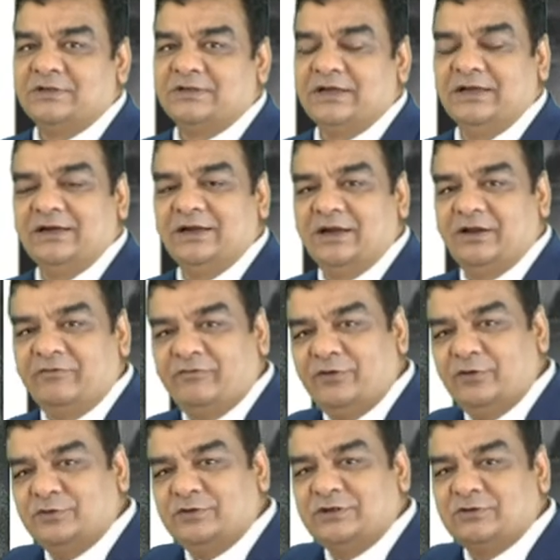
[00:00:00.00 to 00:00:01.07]
in
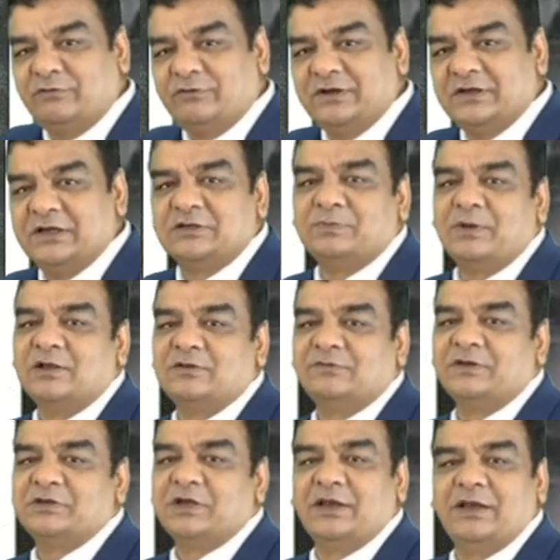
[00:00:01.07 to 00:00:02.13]
diffuse esophageal spasm,
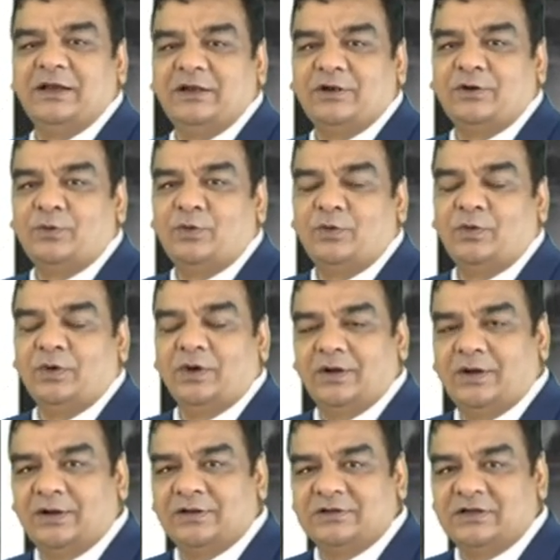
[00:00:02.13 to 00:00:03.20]
which can lead to
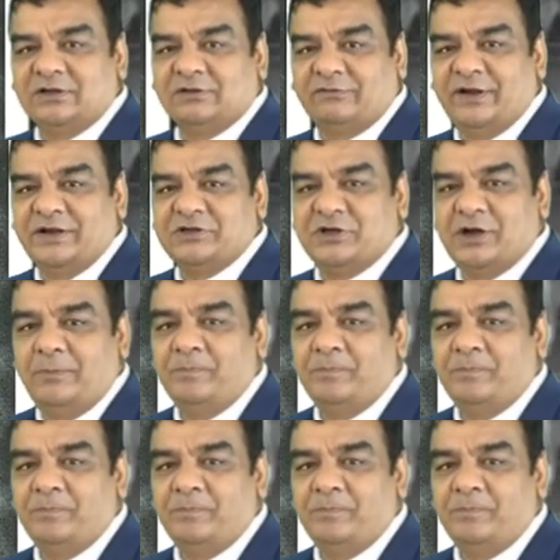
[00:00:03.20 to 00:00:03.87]
dysphagia.